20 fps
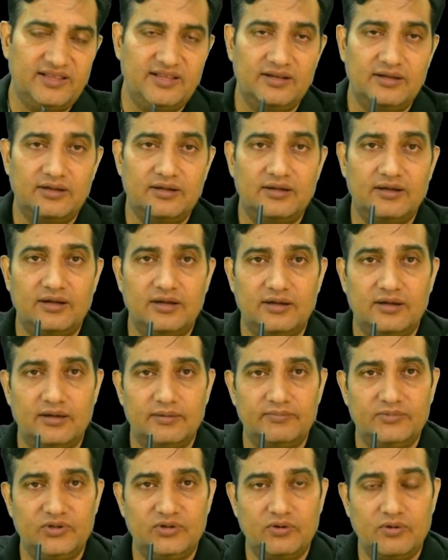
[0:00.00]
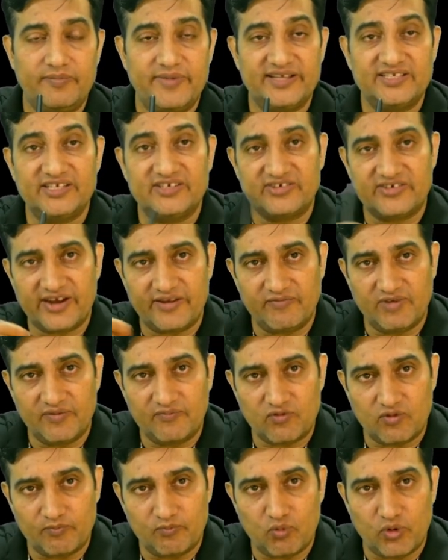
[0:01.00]
the message travel
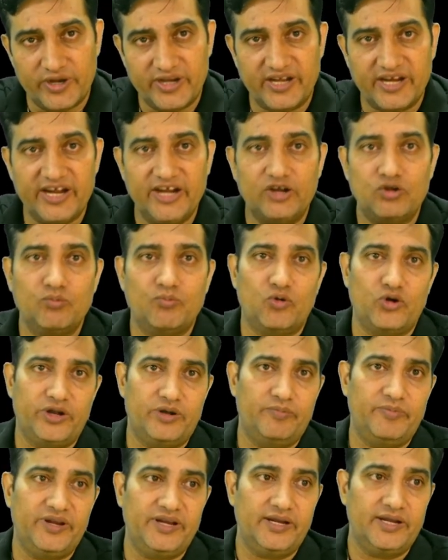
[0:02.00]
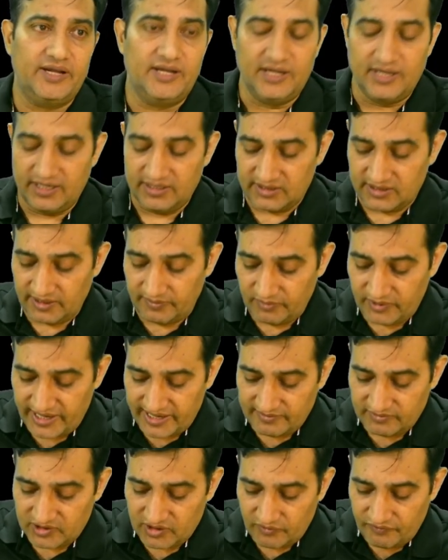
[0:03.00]
from point A to point B.
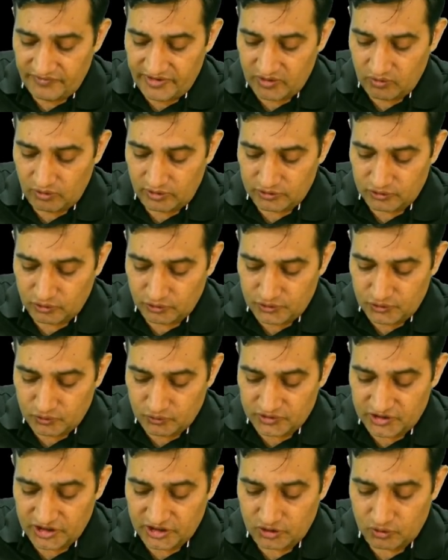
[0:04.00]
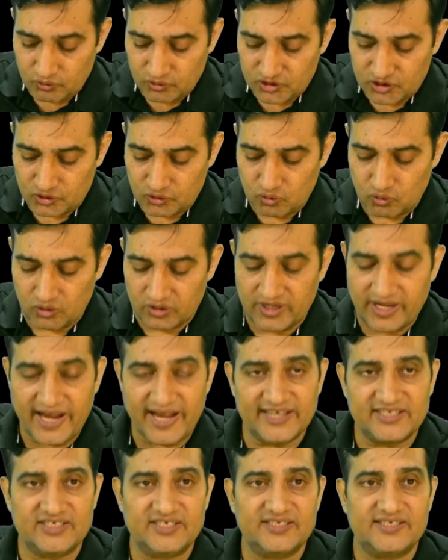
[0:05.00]
Sometimes we also use it to store the
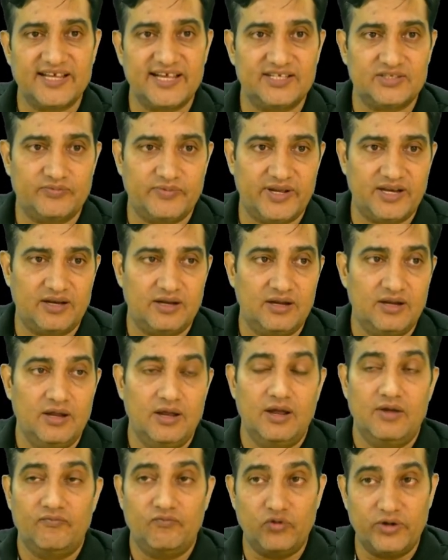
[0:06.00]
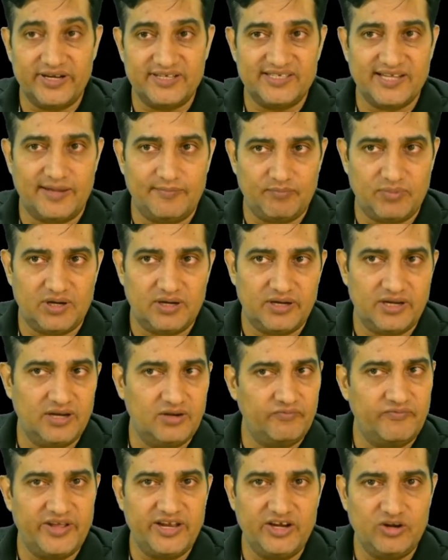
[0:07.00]
hashes as well. For example,
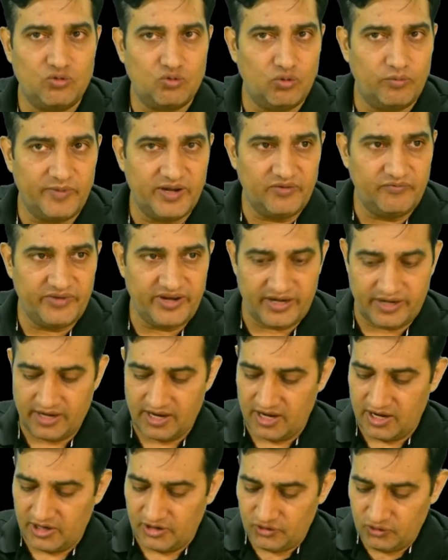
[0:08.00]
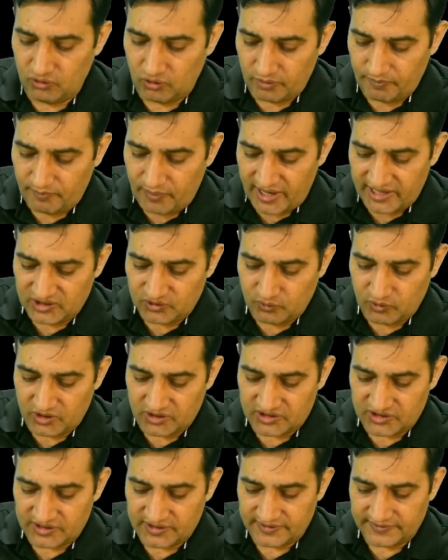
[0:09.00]
in very common way, your
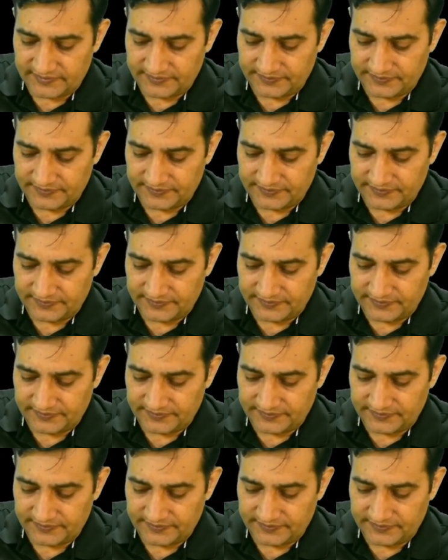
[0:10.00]
passwords,